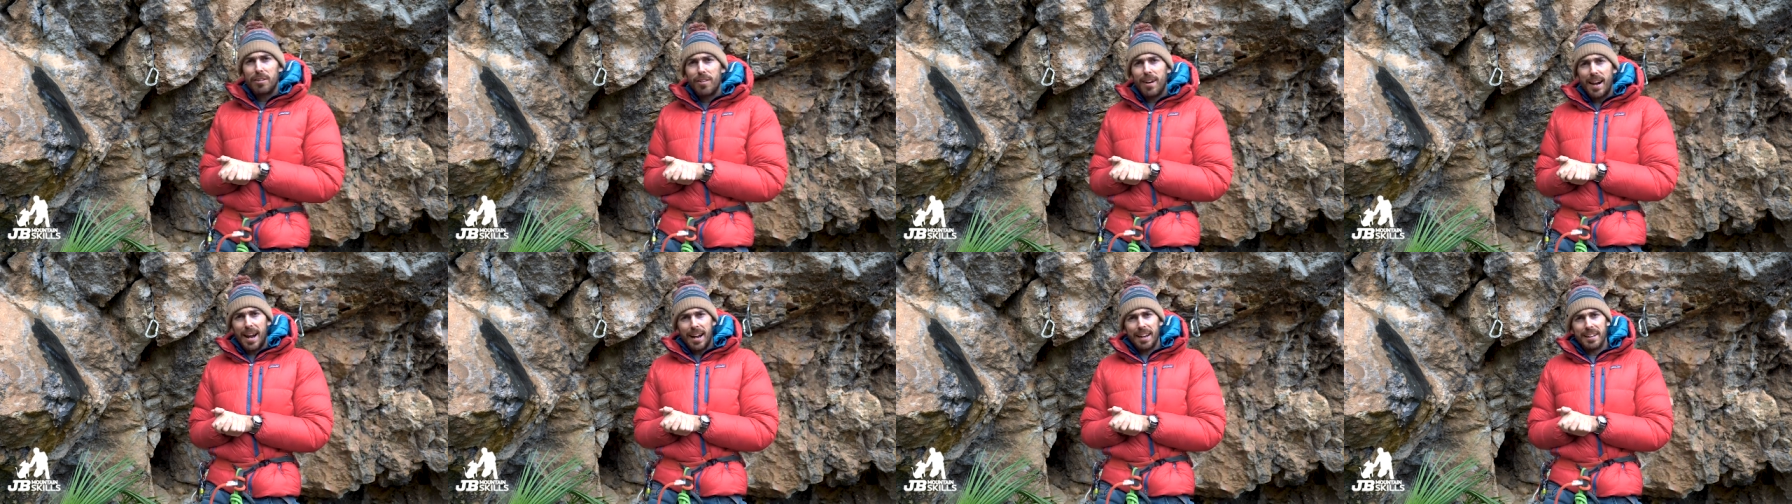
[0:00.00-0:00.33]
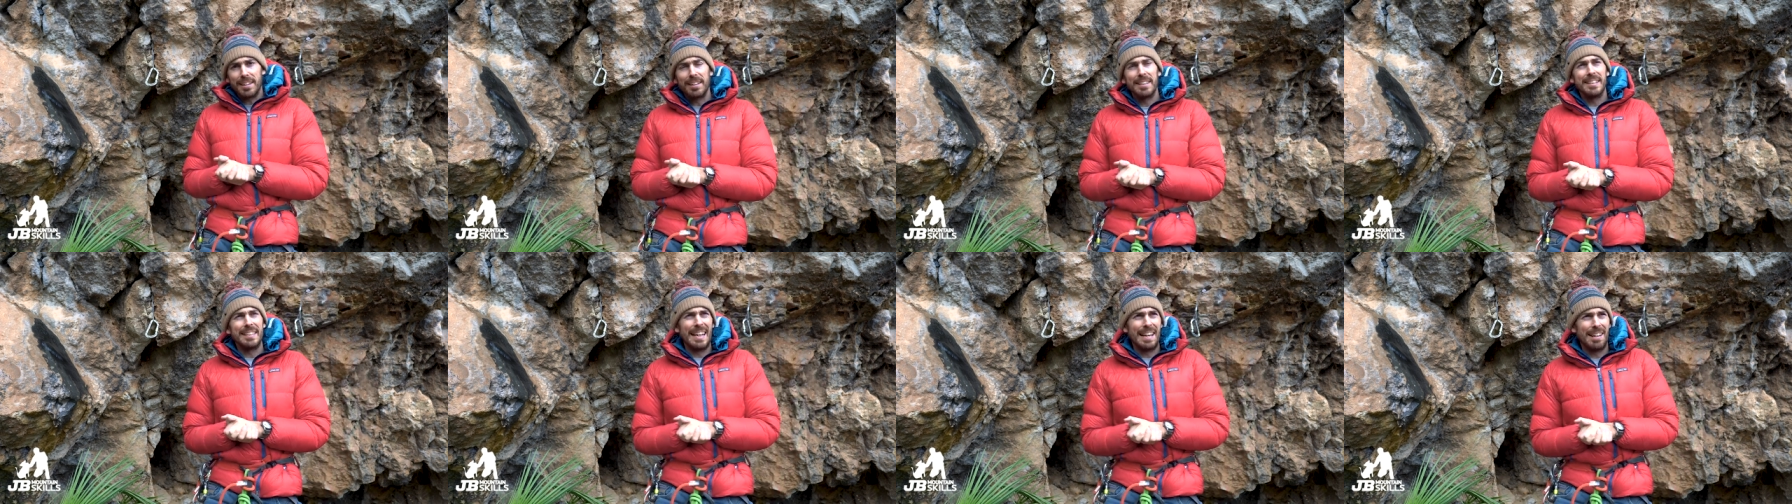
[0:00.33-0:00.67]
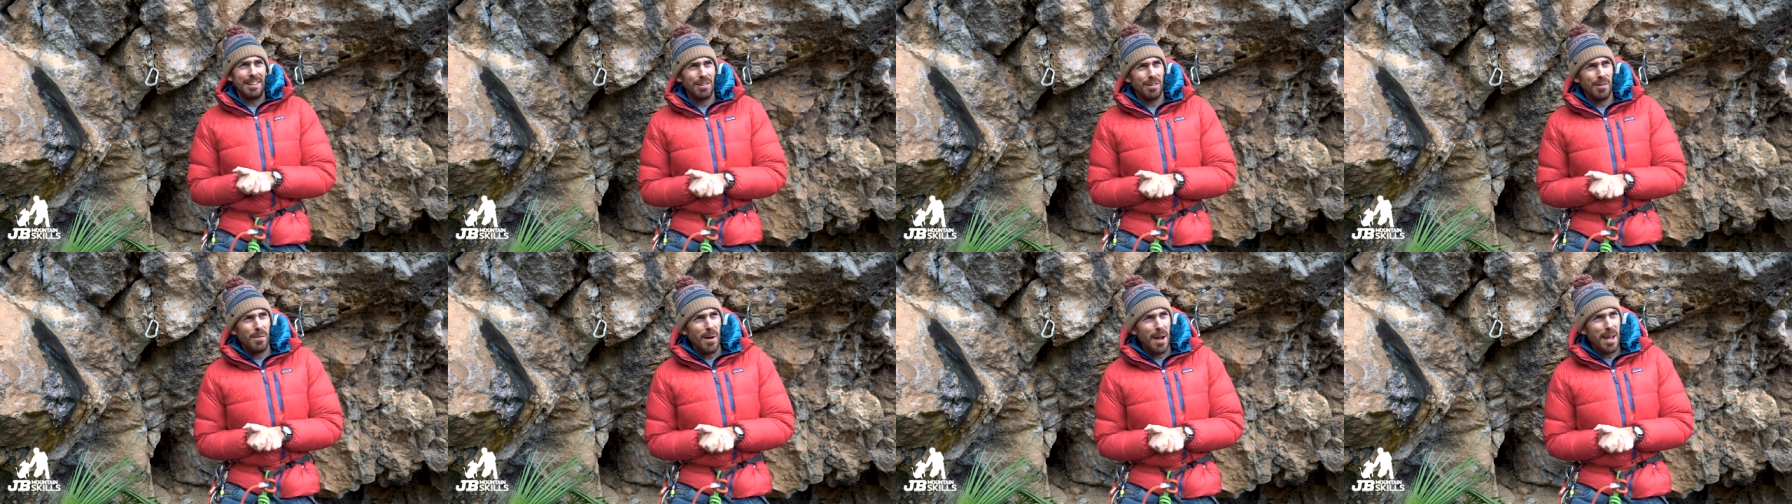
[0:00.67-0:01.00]
crag that is
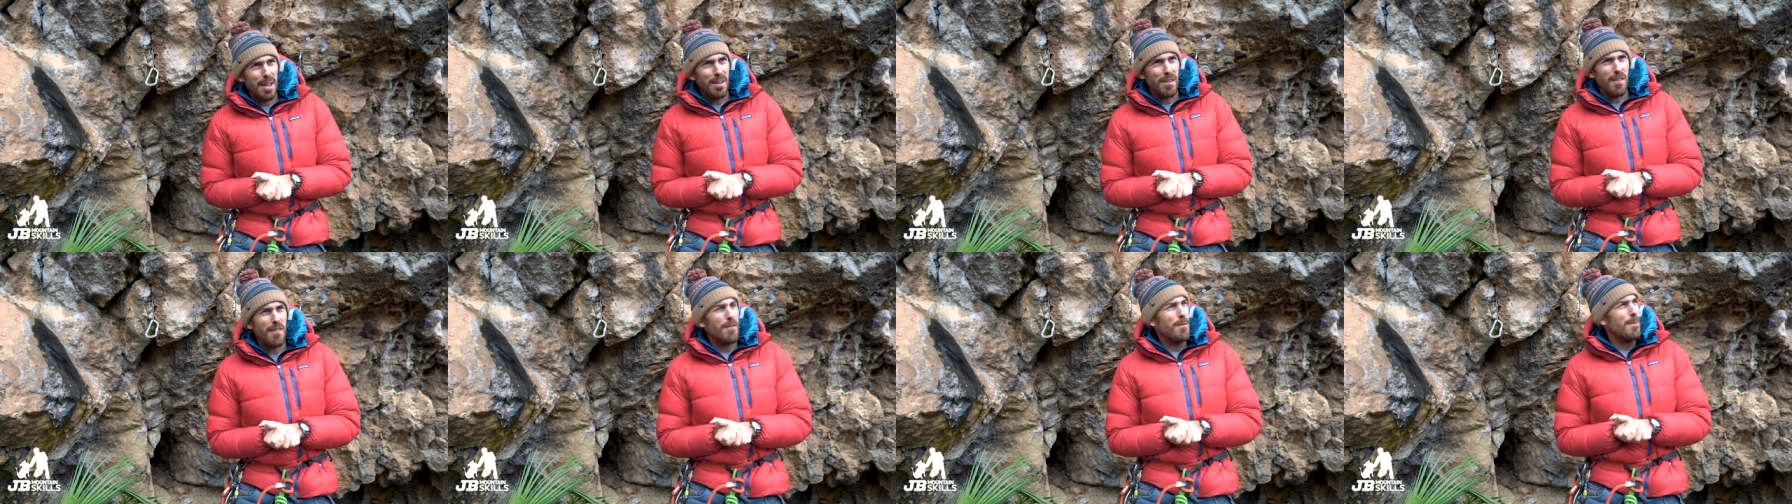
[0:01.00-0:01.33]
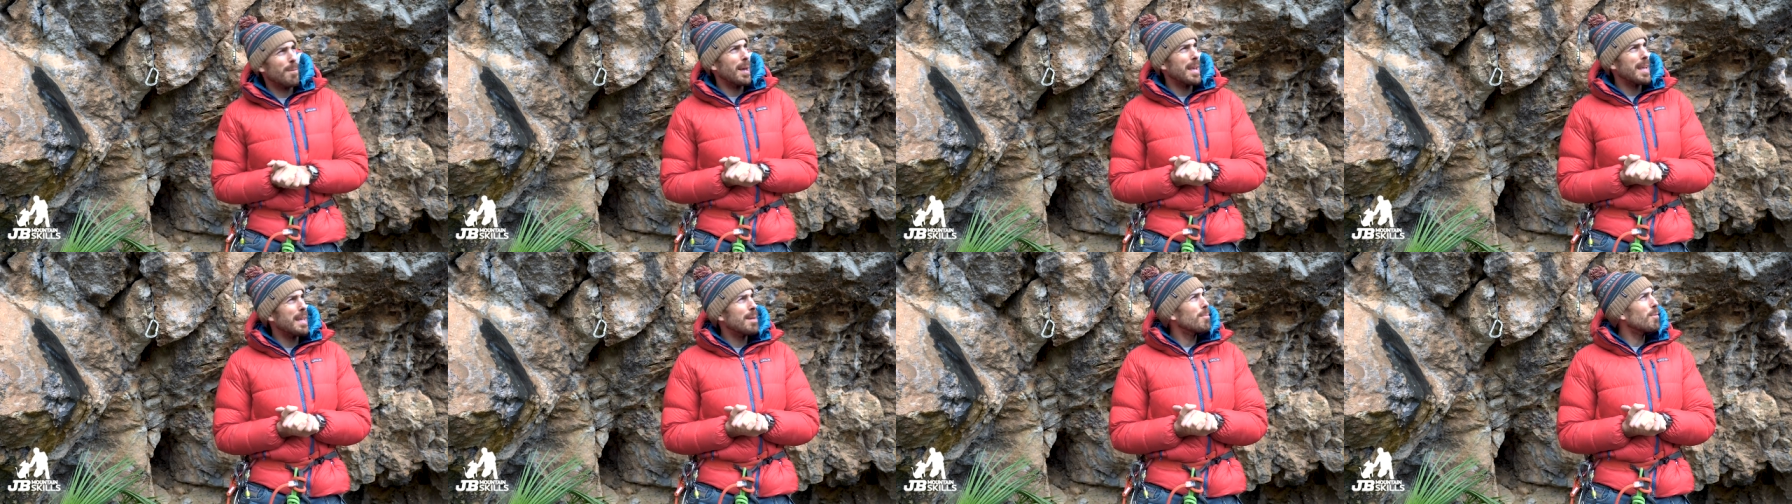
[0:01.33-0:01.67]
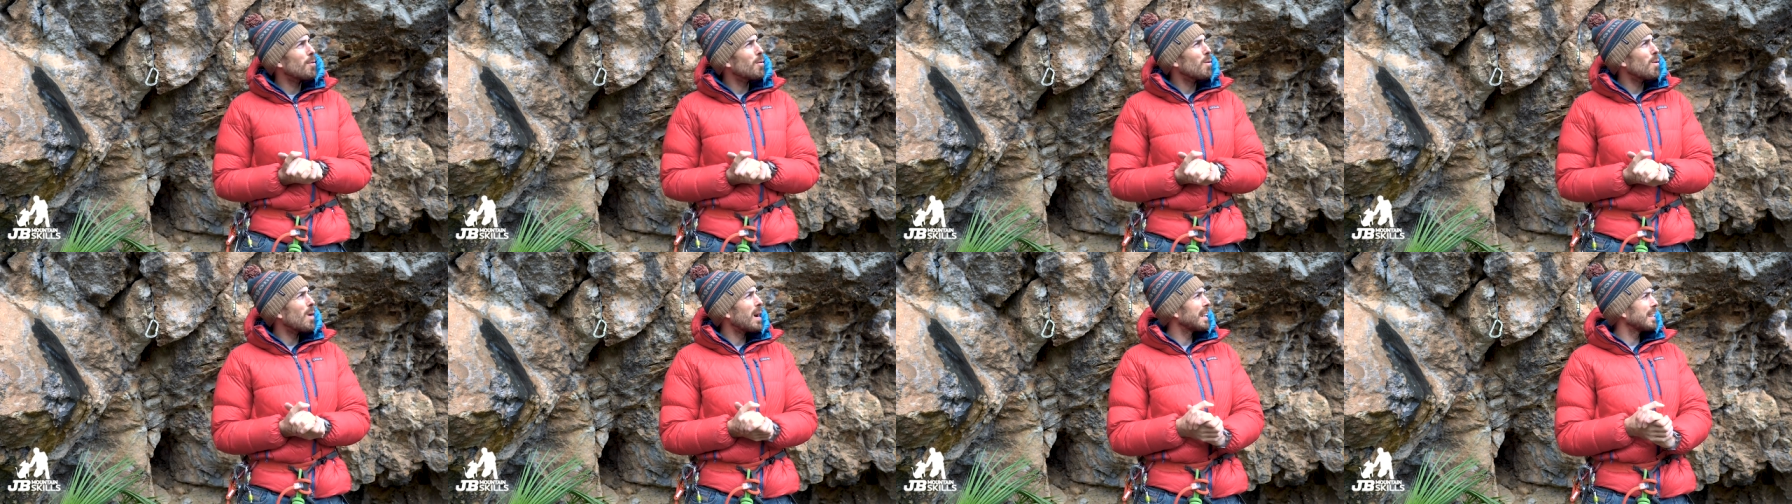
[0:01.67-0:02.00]
out the way of
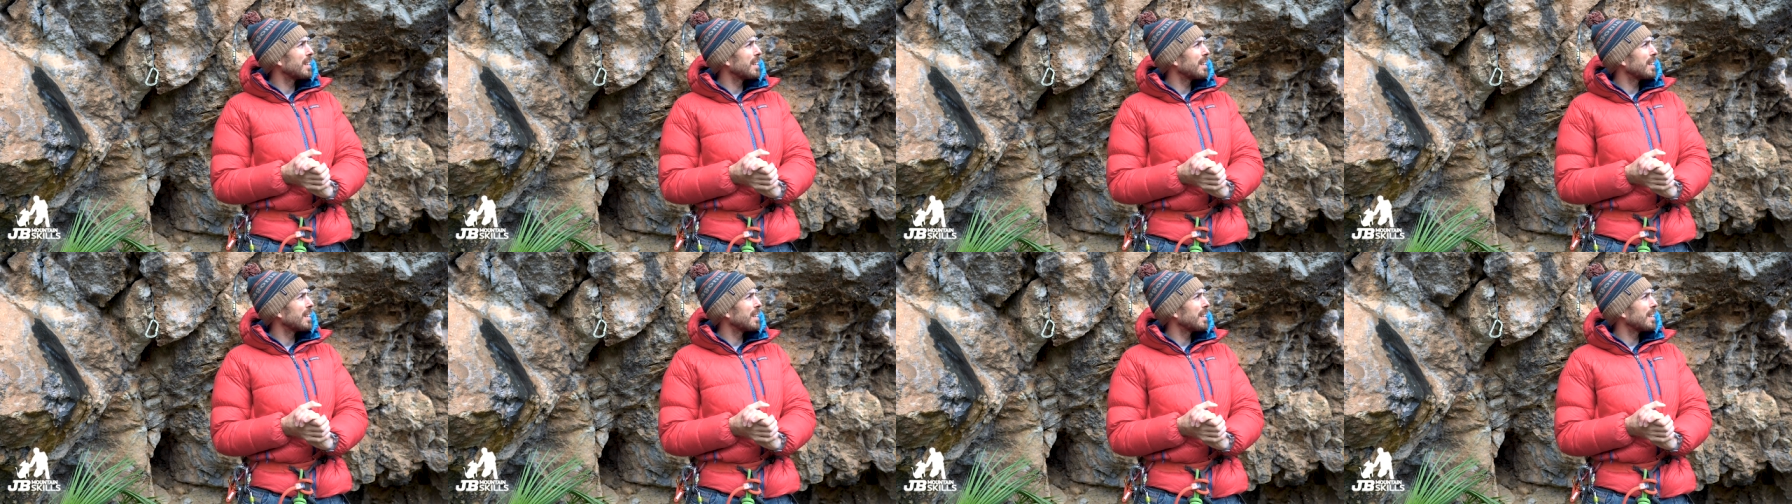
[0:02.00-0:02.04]
people